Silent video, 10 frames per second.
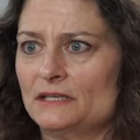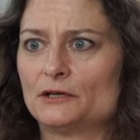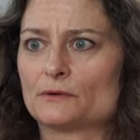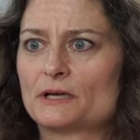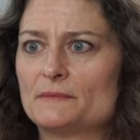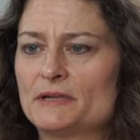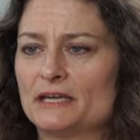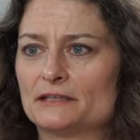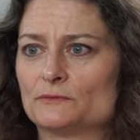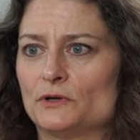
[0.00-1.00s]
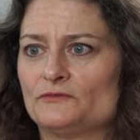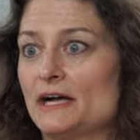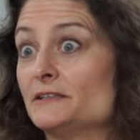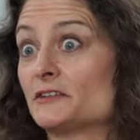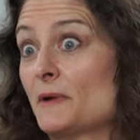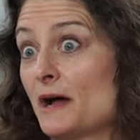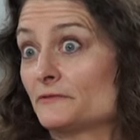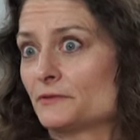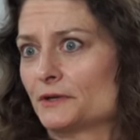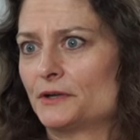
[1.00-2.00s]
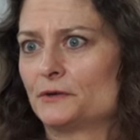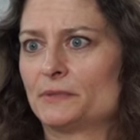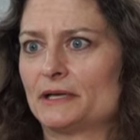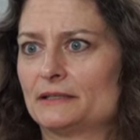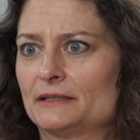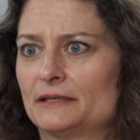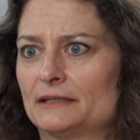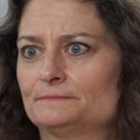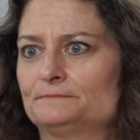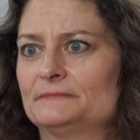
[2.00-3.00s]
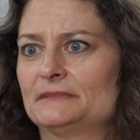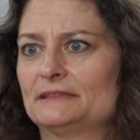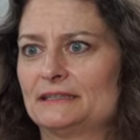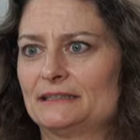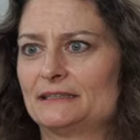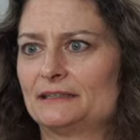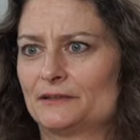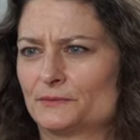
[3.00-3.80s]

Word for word: you know, come in and we'll find a spot for you. But, um, it, you know,